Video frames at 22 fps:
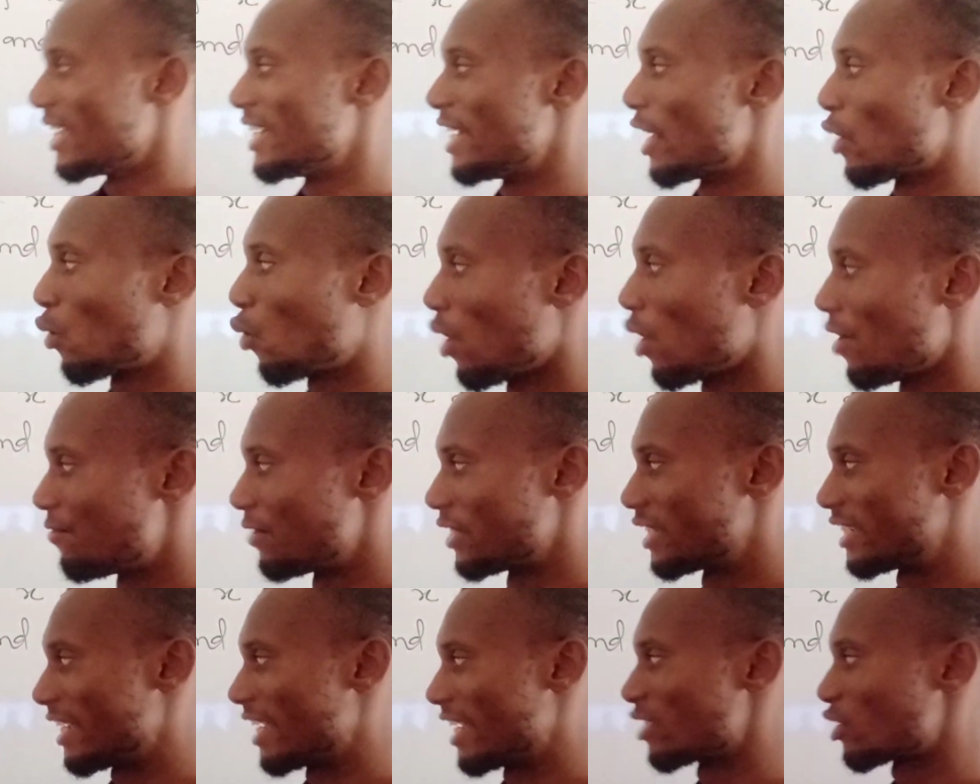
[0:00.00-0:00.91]
the
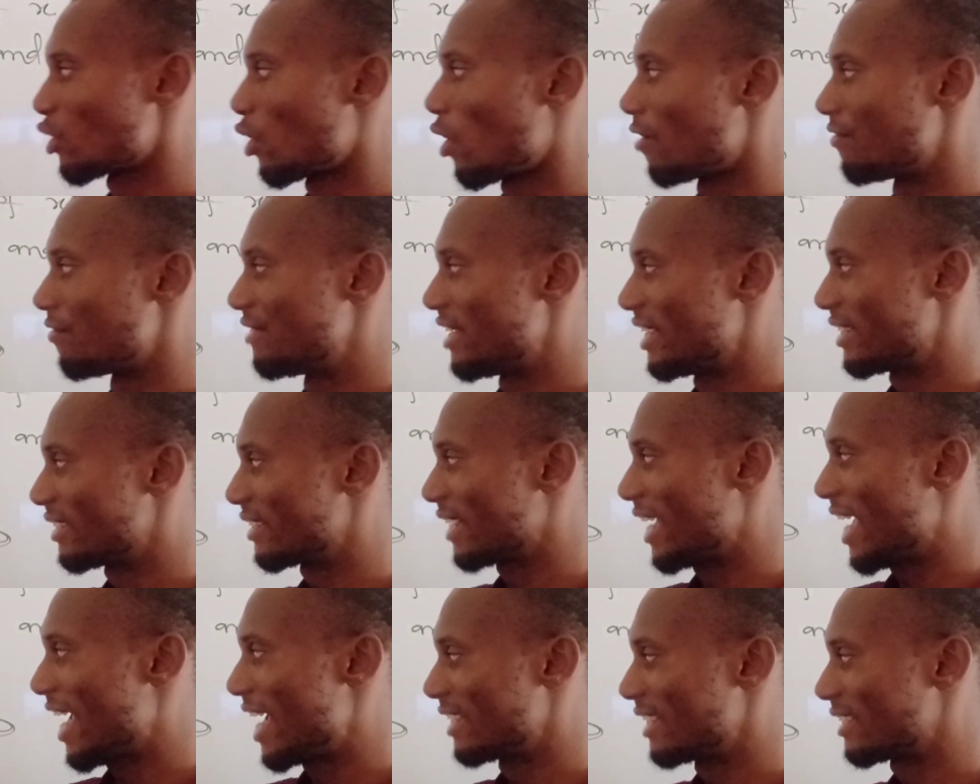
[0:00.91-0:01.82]
coefficient of
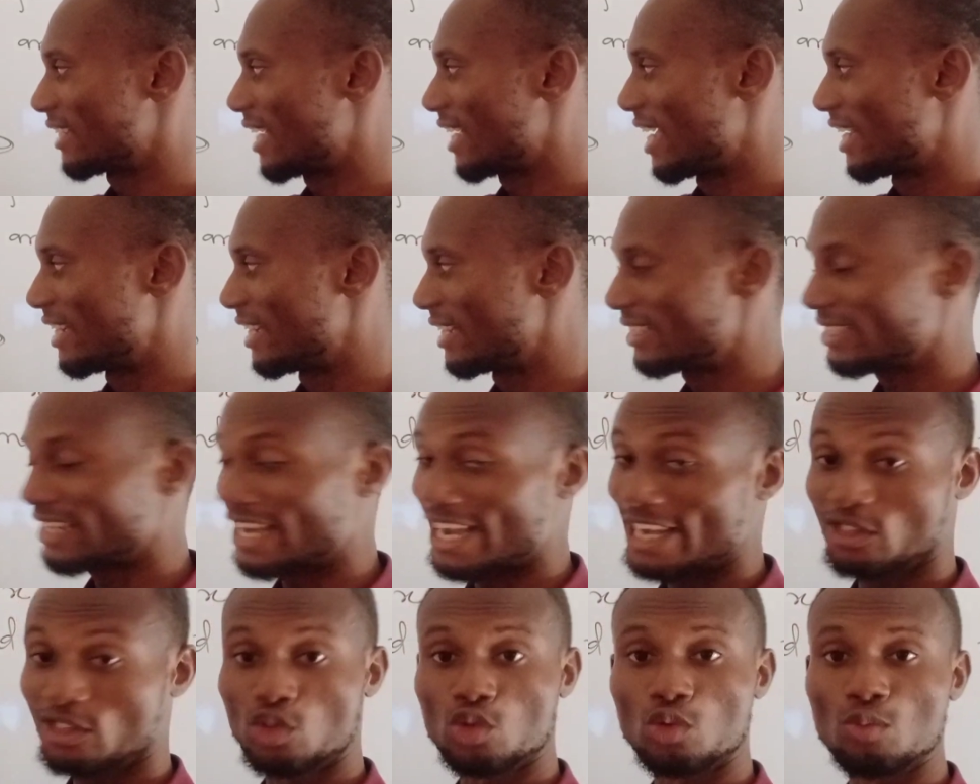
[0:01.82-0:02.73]
this s and this
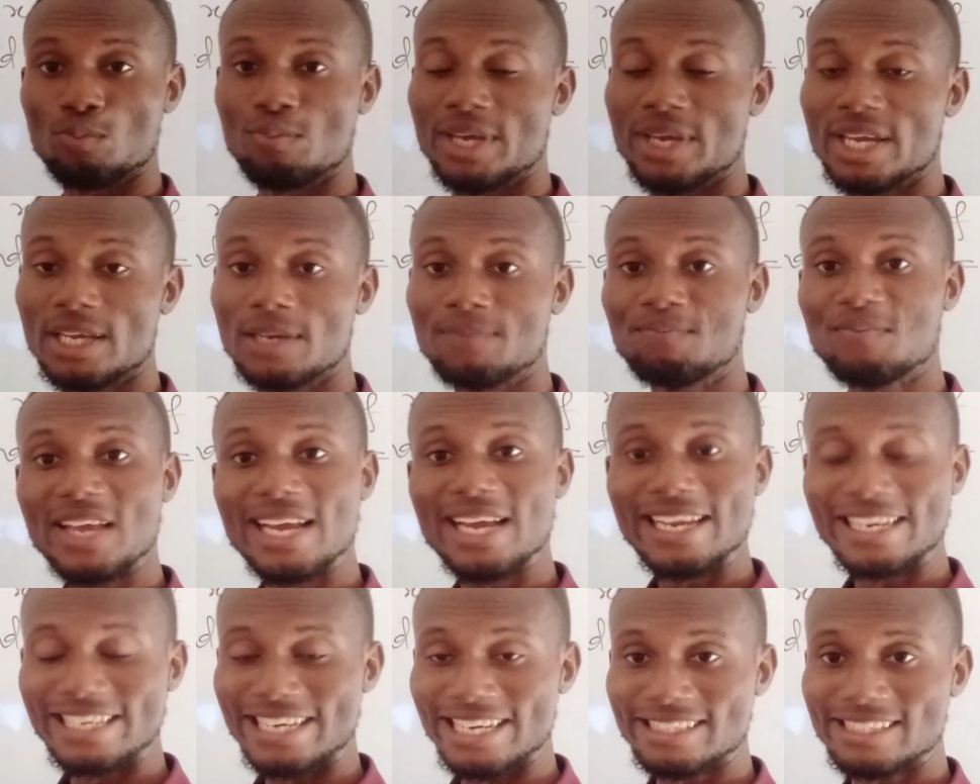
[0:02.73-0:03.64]
s to be
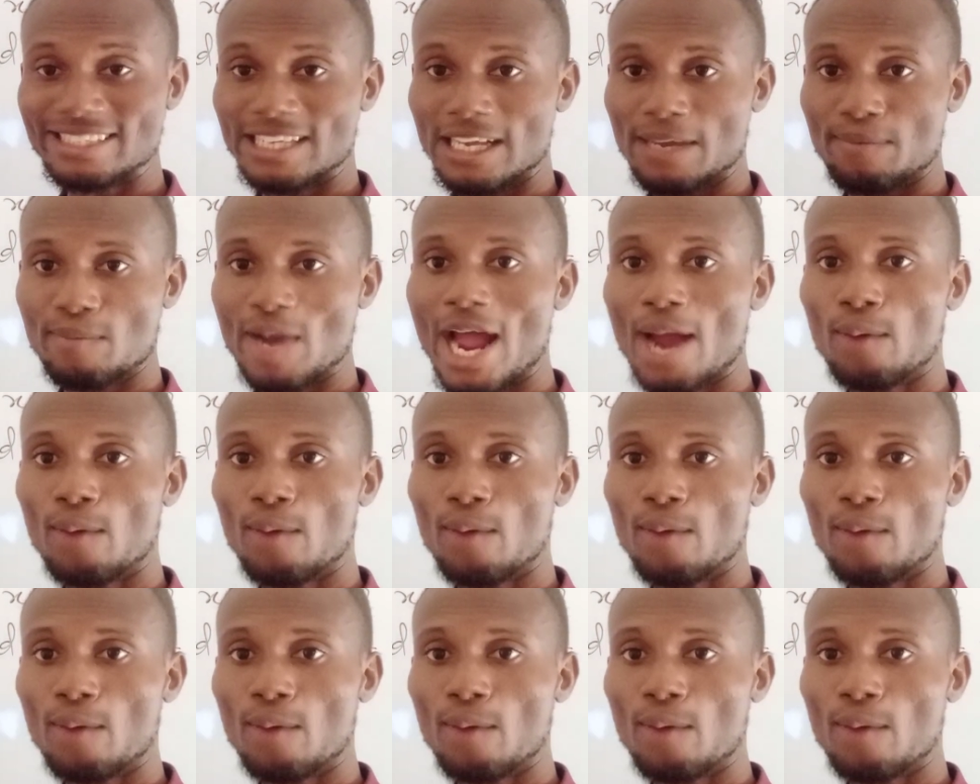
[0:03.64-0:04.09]
the same.